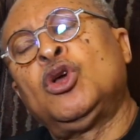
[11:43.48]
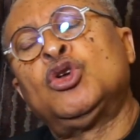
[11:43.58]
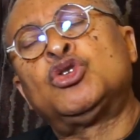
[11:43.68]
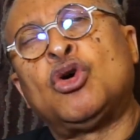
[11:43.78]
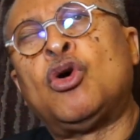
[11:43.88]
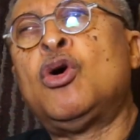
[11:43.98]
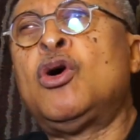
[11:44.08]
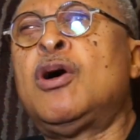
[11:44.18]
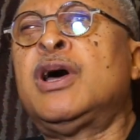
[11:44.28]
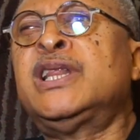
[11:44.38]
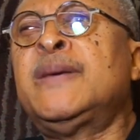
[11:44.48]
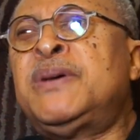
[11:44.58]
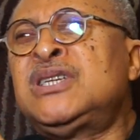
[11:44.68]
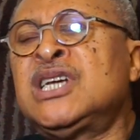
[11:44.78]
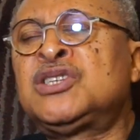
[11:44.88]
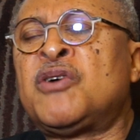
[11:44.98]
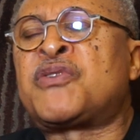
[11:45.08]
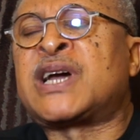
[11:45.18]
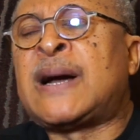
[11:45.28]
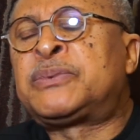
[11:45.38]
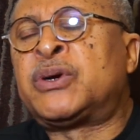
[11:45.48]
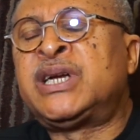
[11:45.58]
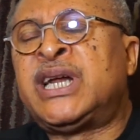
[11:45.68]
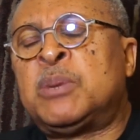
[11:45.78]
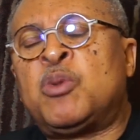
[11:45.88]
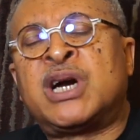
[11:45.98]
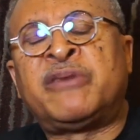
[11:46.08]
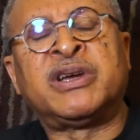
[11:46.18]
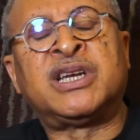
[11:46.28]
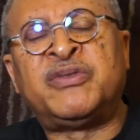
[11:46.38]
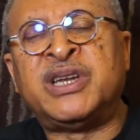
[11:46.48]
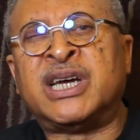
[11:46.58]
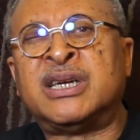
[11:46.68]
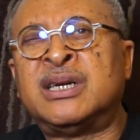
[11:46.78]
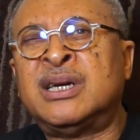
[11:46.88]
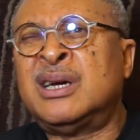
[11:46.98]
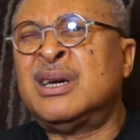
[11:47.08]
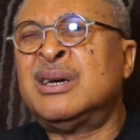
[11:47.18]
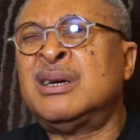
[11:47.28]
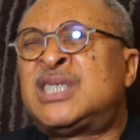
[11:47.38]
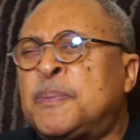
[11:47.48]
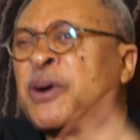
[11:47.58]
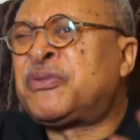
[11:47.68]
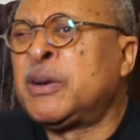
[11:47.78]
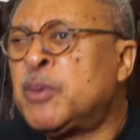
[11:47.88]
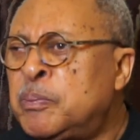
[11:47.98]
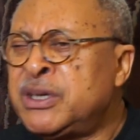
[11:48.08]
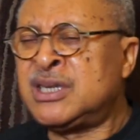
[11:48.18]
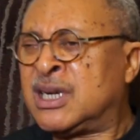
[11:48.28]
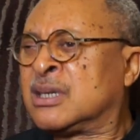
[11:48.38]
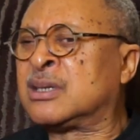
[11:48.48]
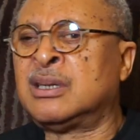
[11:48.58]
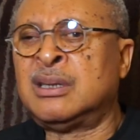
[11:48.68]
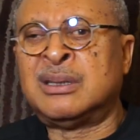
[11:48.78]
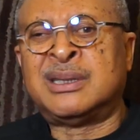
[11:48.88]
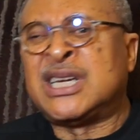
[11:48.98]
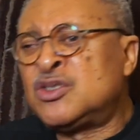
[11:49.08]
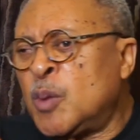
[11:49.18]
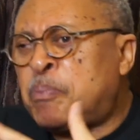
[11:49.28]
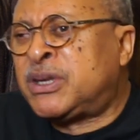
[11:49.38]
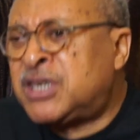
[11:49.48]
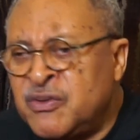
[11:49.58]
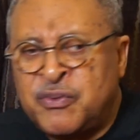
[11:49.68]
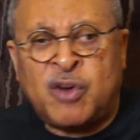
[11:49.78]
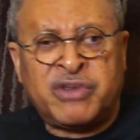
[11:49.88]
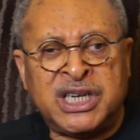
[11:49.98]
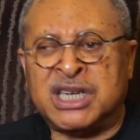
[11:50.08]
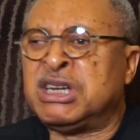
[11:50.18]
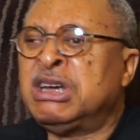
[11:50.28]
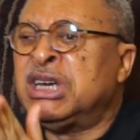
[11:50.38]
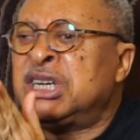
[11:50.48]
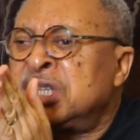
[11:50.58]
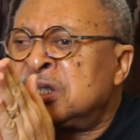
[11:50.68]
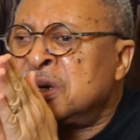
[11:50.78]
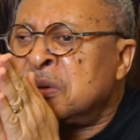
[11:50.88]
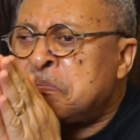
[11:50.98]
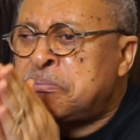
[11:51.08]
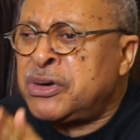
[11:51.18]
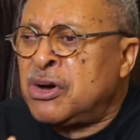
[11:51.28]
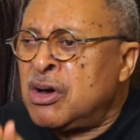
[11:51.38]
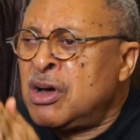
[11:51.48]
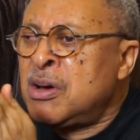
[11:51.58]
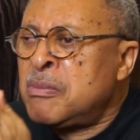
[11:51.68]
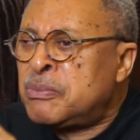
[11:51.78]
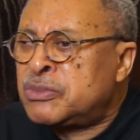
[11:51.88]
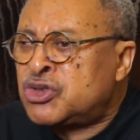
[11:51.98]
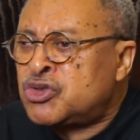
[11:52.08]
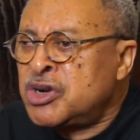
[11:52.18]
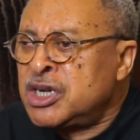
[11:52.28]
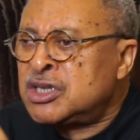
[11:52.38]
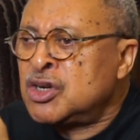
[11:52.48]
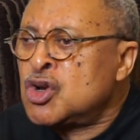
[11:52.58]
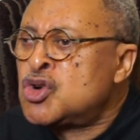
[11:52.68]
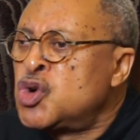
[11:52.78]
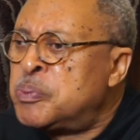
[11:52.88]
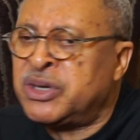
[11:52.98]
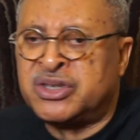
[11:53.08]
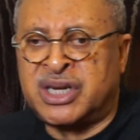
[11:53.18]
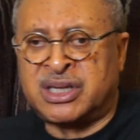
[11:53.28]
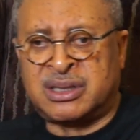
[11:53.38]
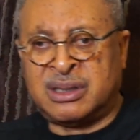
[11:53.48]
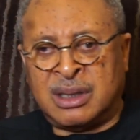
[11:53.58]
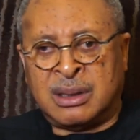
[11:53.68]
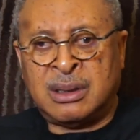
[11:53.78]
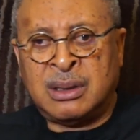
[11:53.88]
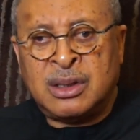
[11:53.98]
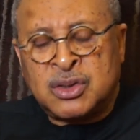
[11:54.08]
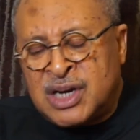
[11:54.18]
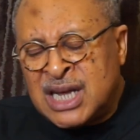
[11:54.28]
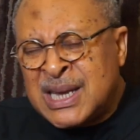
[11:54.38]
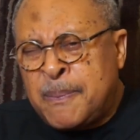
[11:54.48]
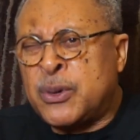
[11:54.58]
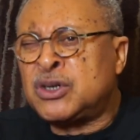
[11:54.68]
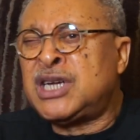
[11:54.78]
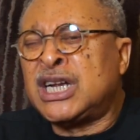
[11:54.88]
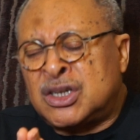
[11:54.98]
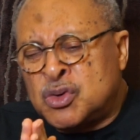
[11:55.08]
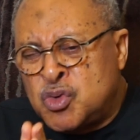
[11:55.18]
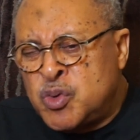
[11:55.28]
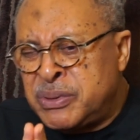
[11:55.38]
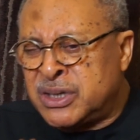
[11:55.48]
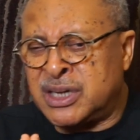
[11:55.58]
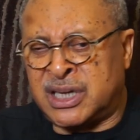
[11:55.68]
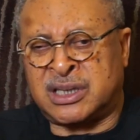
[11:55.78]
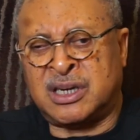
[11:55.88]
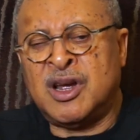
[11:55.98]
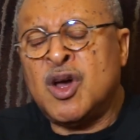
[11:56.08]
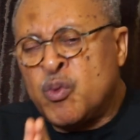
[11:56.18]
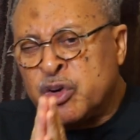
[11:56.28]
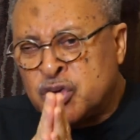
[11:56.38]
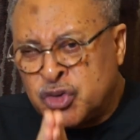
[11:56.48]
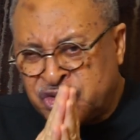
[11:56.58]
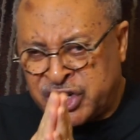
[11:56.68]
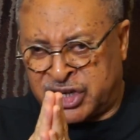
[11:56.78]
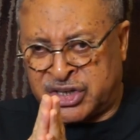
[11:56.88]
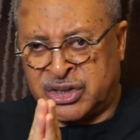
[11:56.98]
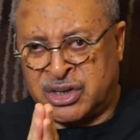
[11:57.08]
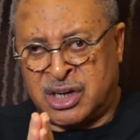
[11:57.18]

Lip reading: So the business of capturing that demographic dividend is a profitable business. There's no pity involved in it. It is pure, straight, good business. So let's approach that good business with good sense.